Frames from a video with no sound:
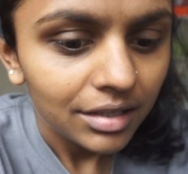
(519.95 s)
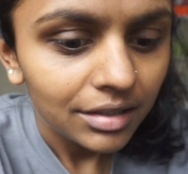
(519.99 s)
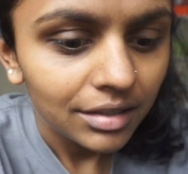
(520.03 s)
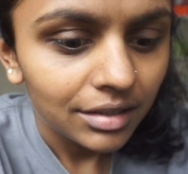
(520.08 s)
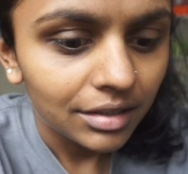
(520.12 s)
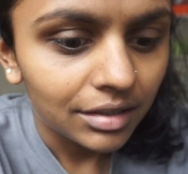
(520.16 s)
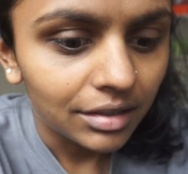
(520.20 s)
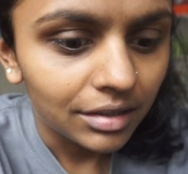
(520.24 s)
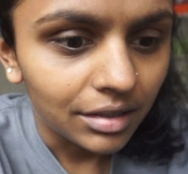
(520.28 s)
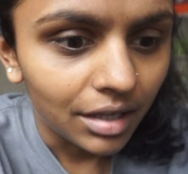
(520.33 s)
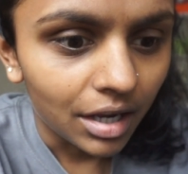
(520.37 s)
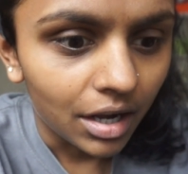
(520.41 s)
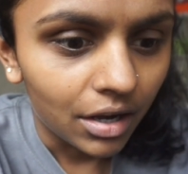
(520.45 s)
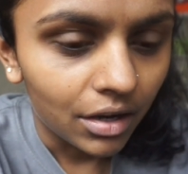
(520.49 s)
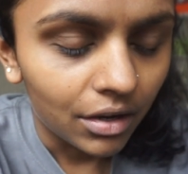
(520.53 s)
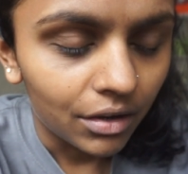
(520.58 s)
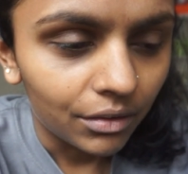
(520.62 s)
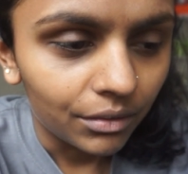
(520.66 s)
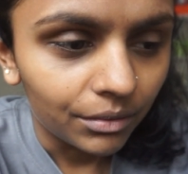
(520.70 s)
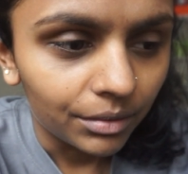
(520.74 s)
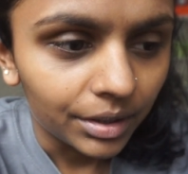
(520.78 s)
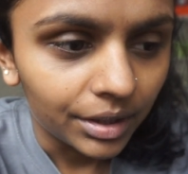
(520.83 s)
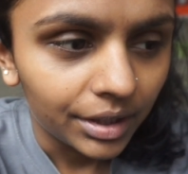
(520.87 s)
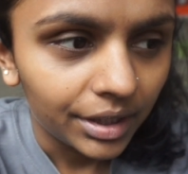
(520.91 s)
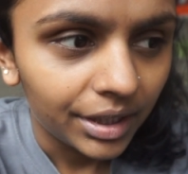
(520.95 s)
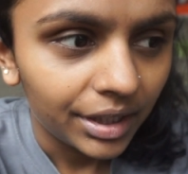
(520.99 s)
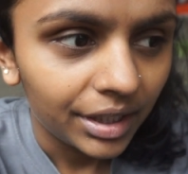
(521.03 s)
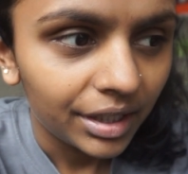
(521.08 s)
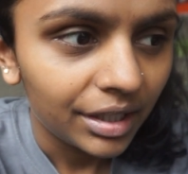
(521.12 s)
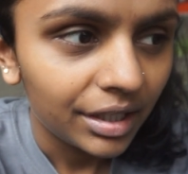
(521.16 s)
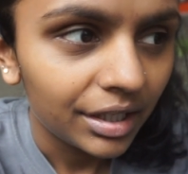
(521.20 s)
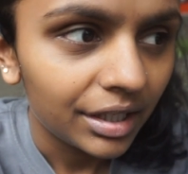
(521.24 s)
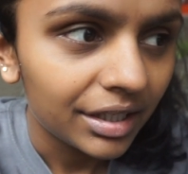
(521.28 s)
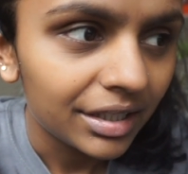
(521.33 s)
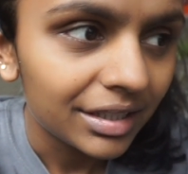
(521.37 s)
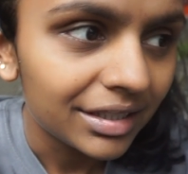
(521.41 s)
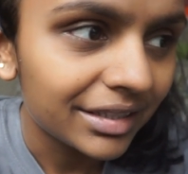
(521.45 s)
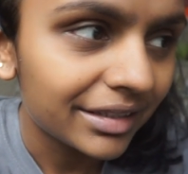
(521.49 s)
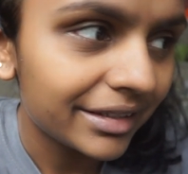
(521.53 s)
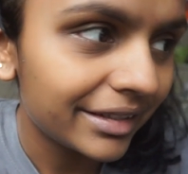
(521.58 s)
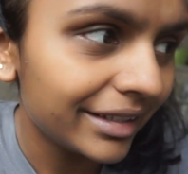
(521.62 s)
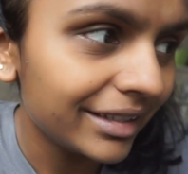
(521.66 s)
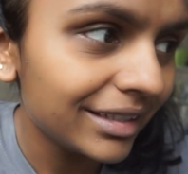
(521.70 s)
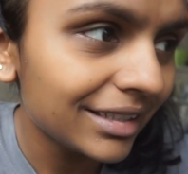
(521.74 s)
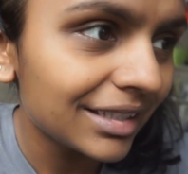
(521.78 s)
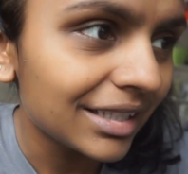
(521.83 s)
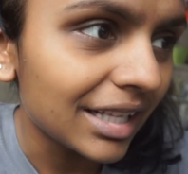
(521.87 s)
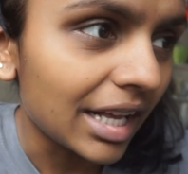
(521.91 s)
So
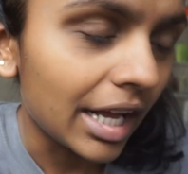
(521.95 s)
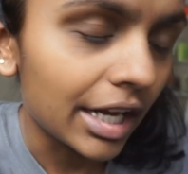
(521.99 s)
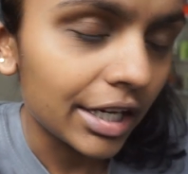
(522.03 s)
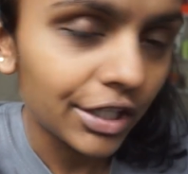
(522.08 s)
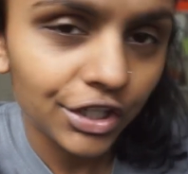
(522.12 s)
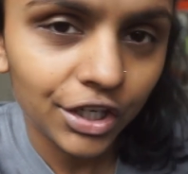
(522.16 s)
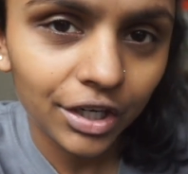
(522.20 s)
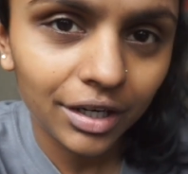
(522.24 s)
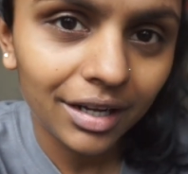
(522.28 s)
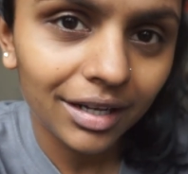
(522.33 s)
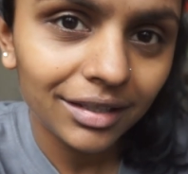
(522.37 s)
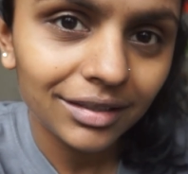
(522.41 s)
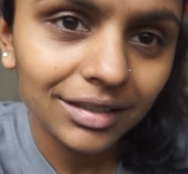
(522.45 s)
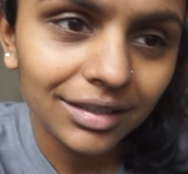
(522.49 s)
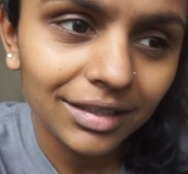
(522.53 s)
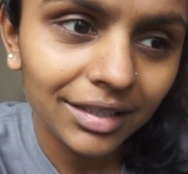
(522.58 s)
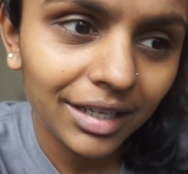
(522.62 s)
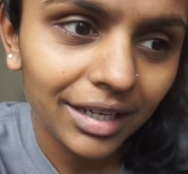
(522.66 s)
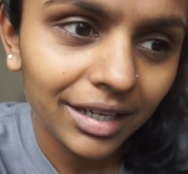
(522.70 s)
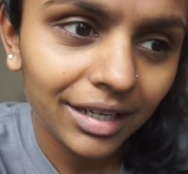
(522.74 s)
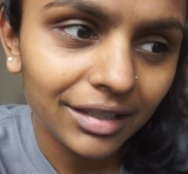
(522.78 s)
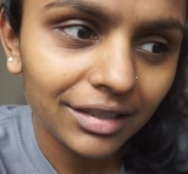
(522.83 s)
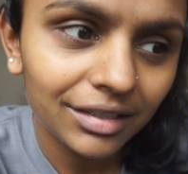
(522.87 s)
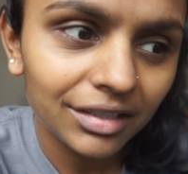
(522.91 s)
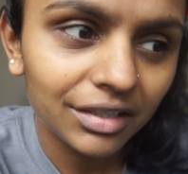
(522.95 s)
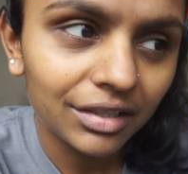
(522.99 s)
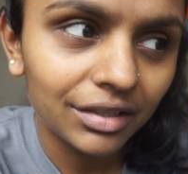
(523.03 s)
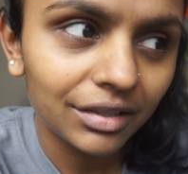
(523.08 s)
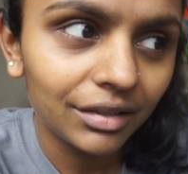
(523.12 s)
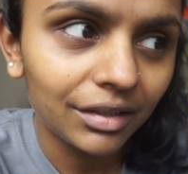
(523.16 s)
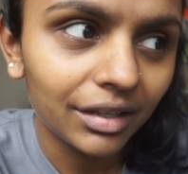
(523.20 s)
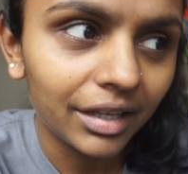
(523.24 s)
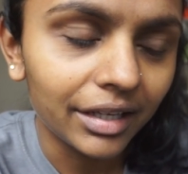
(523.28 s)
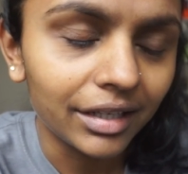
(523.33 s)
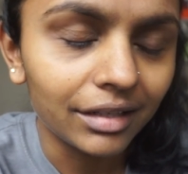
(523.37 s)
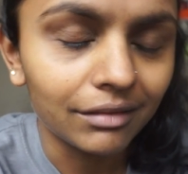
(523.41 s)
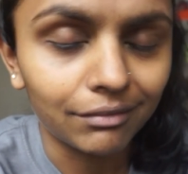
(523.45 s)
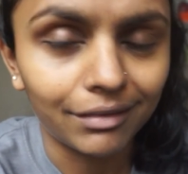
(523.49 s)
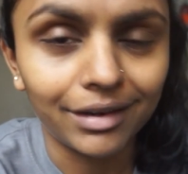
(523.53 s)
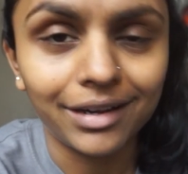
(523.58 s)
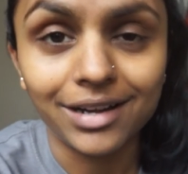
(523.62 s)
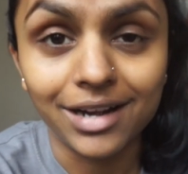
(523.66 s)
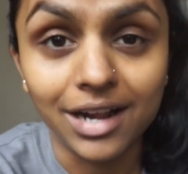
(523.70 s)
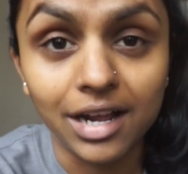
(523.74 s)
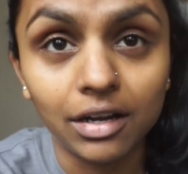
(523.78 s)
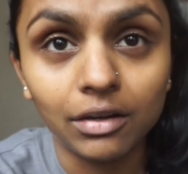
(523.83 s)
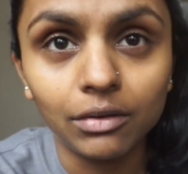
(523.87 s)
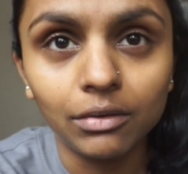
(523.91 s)
since Asha got sick to like
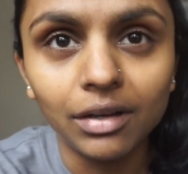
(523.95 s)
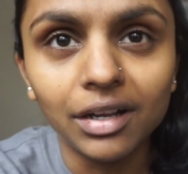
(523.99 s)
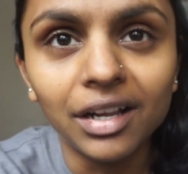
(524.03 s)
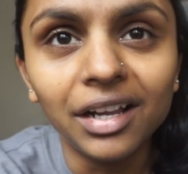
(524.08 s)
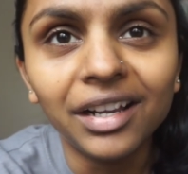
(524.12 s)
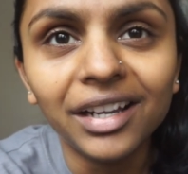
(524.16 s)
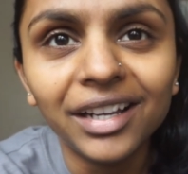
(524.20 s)
right now,